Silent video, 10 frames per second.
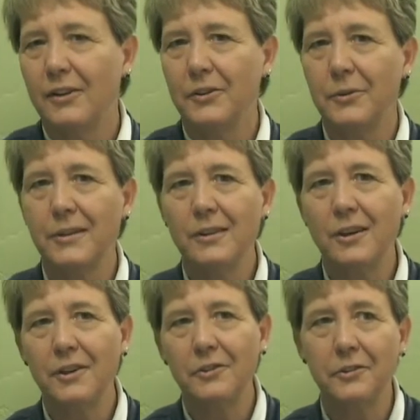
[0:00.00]
doing
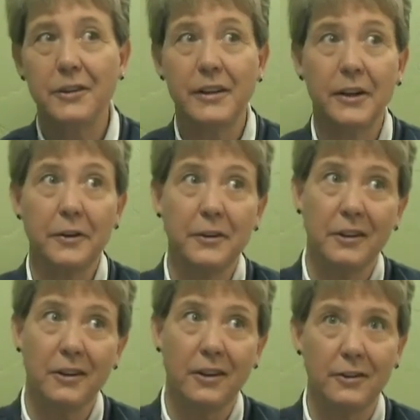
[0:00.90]
laundry, carrying
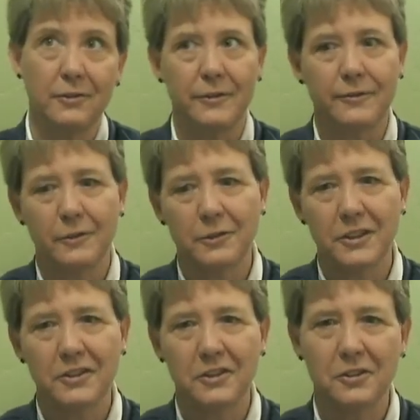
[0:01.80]
the laundry,
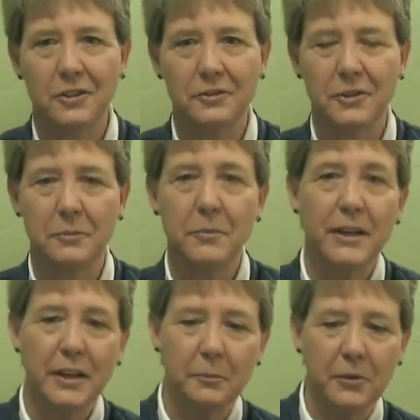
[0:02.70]
folding the laundry,
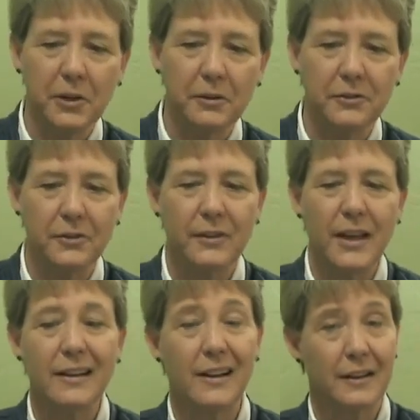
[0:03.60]
making meals,
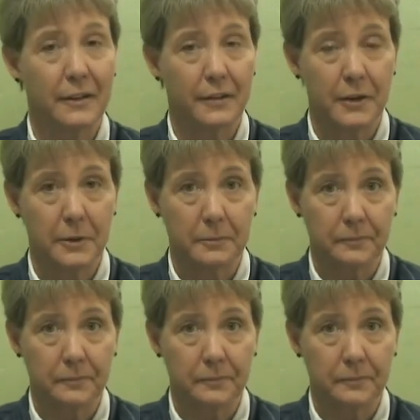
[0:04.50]
that kind of thing.